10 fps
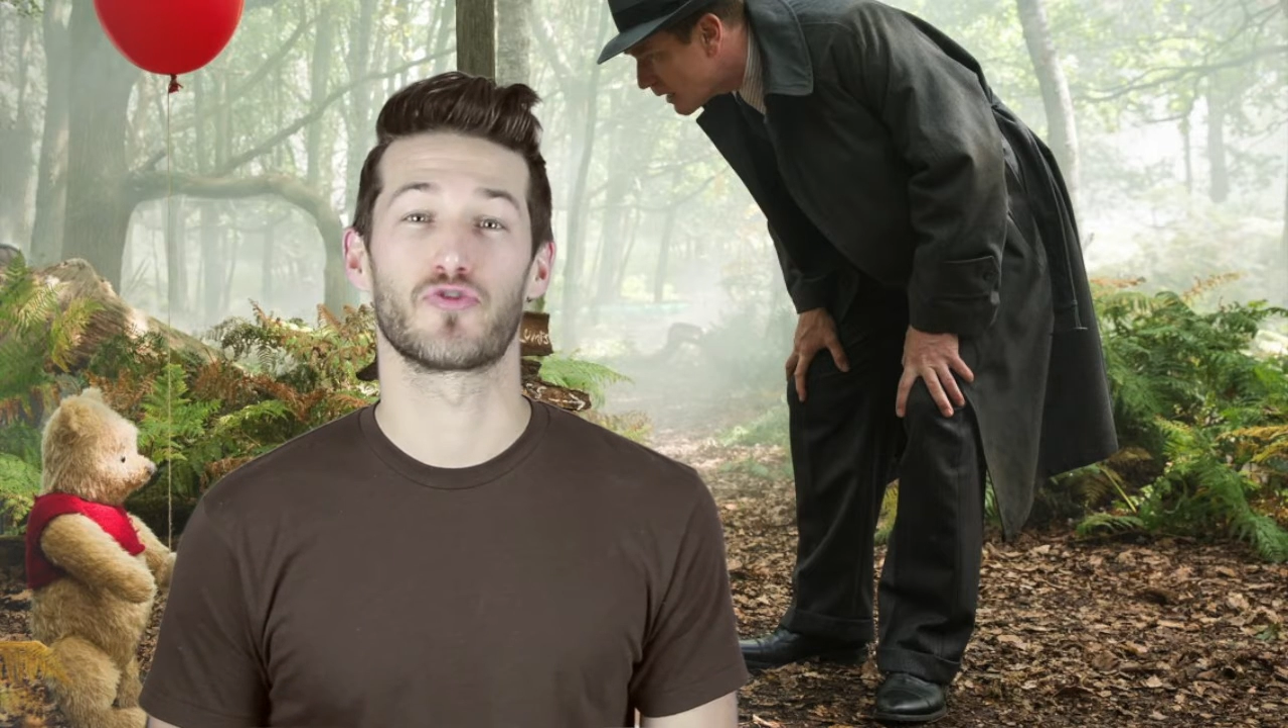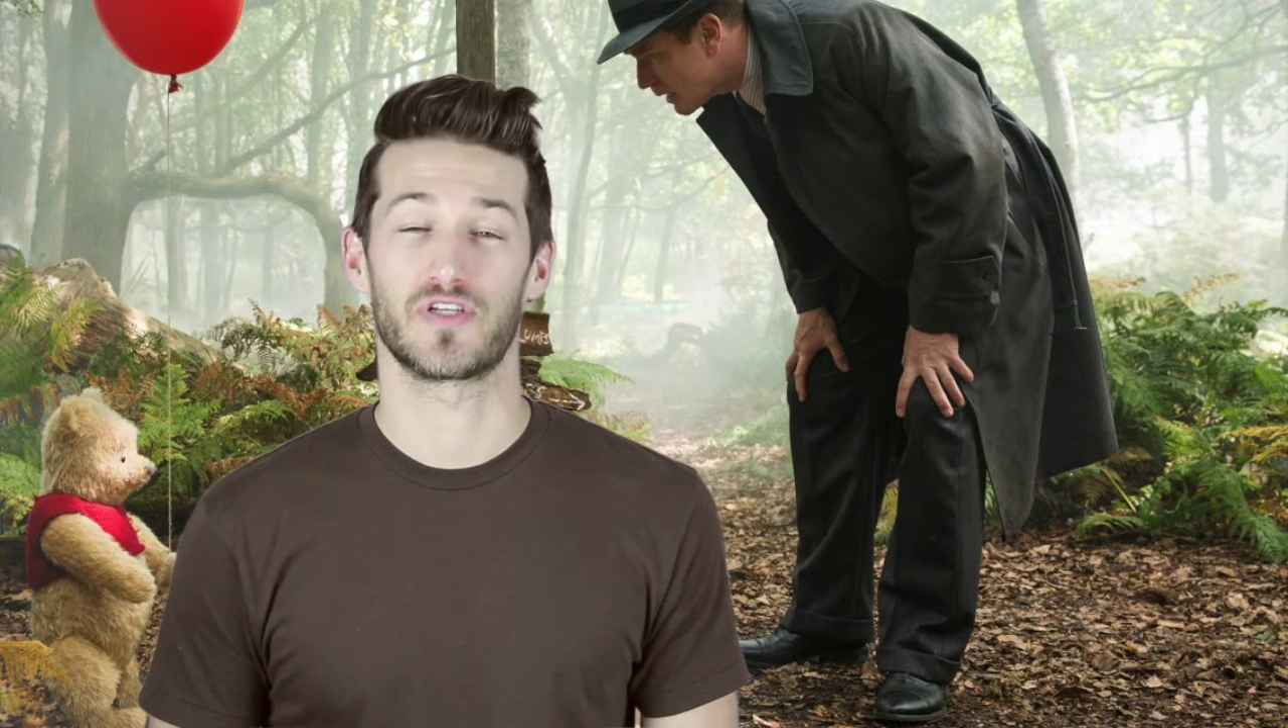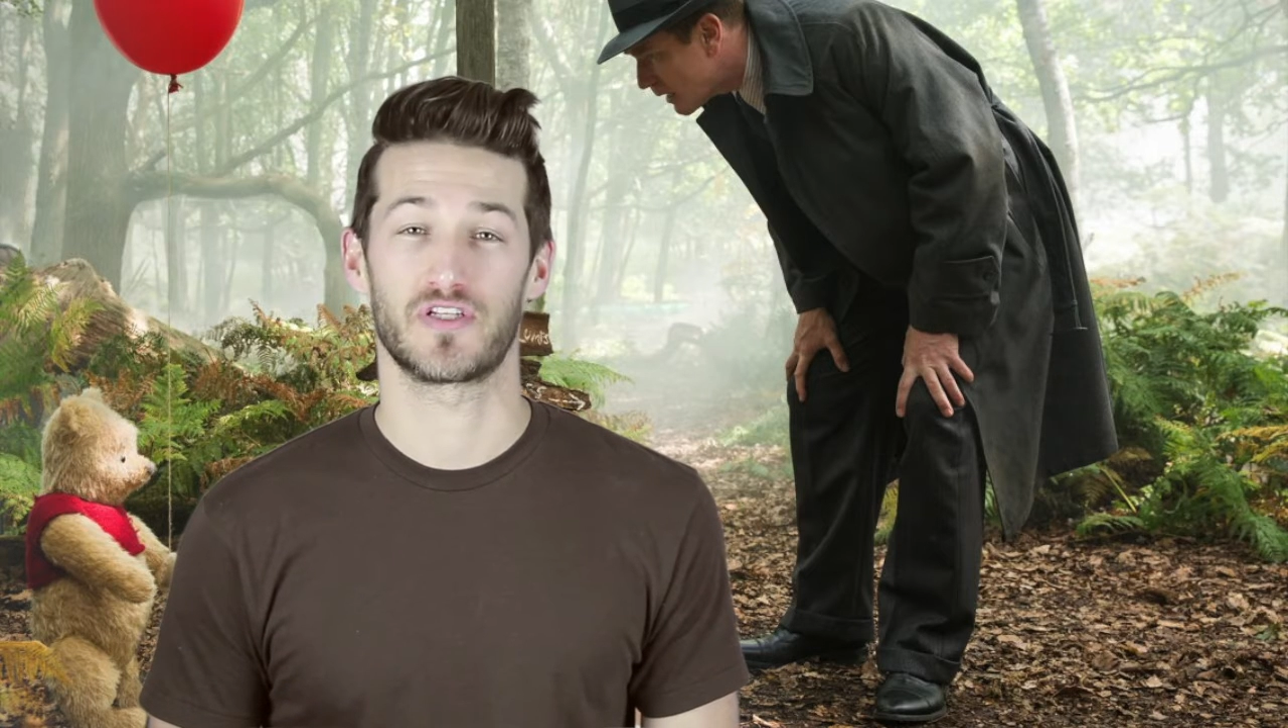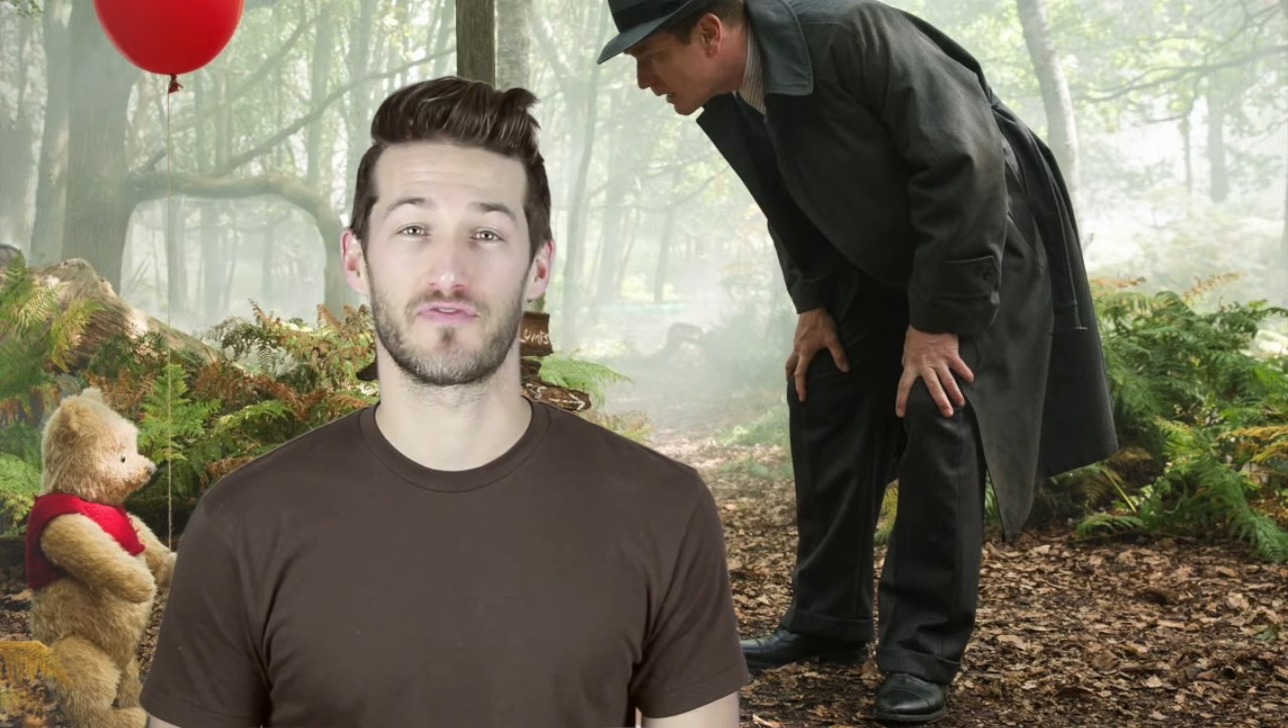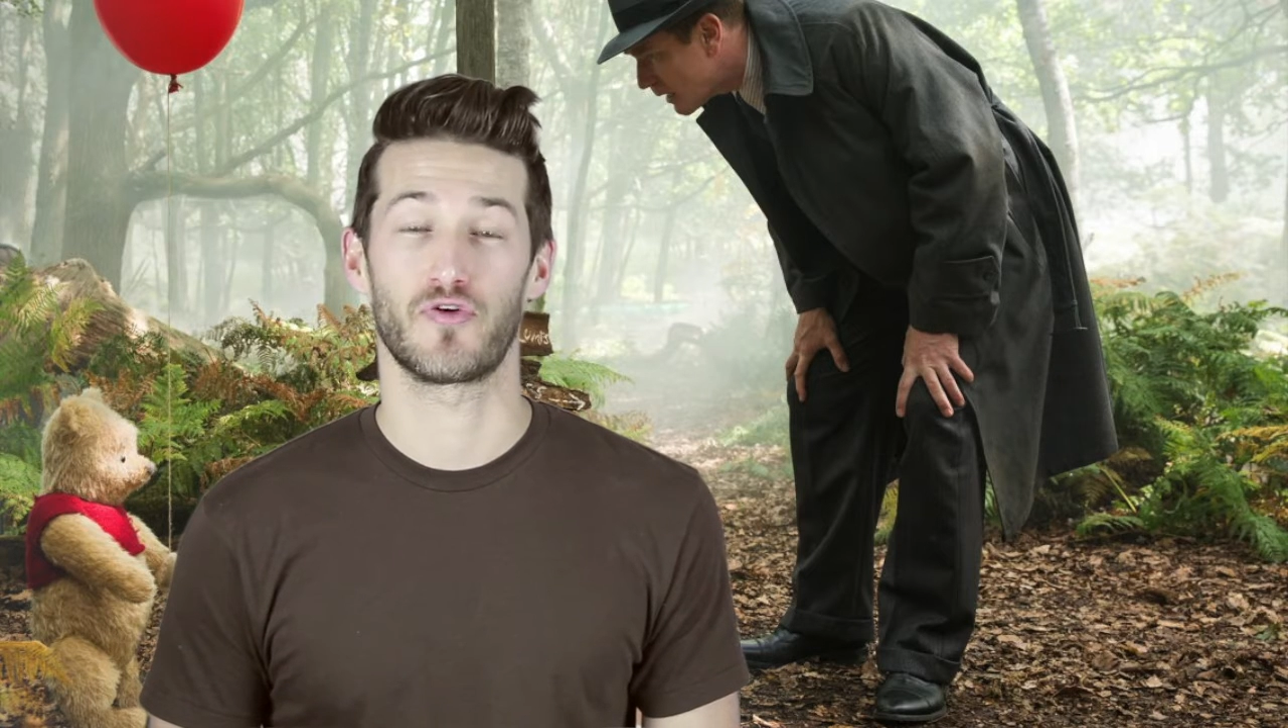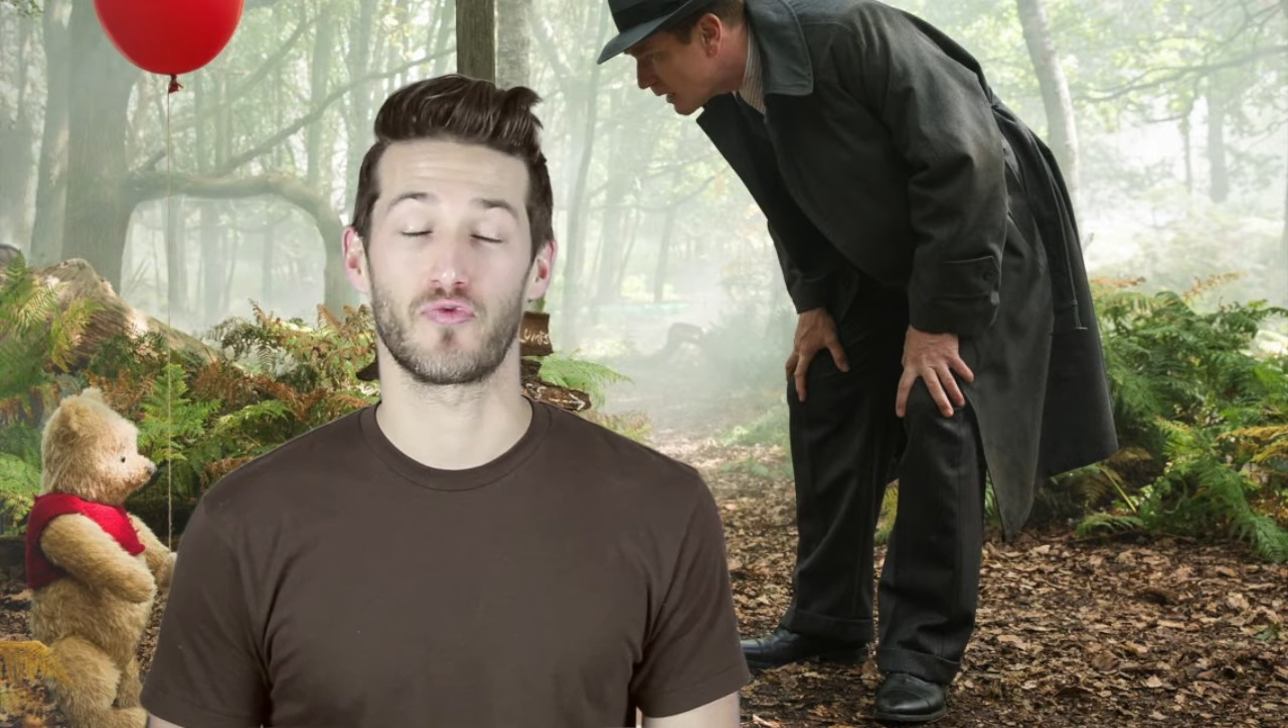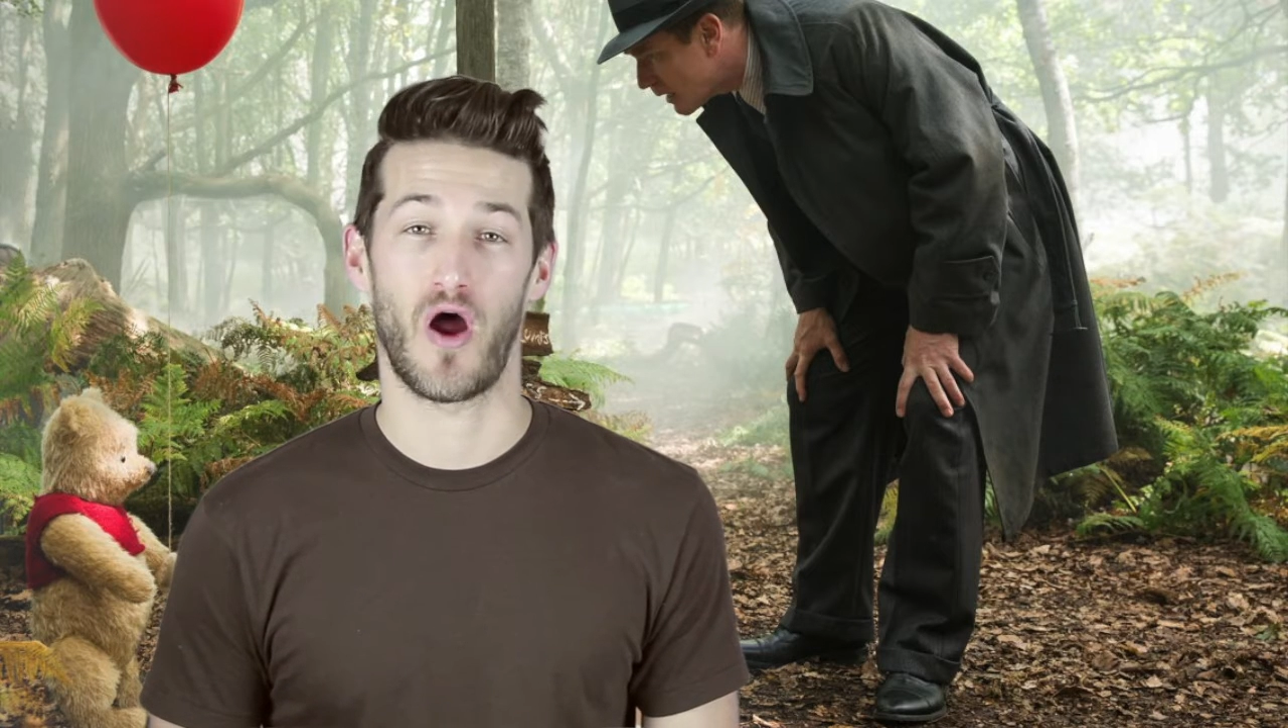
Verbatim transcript: Christopher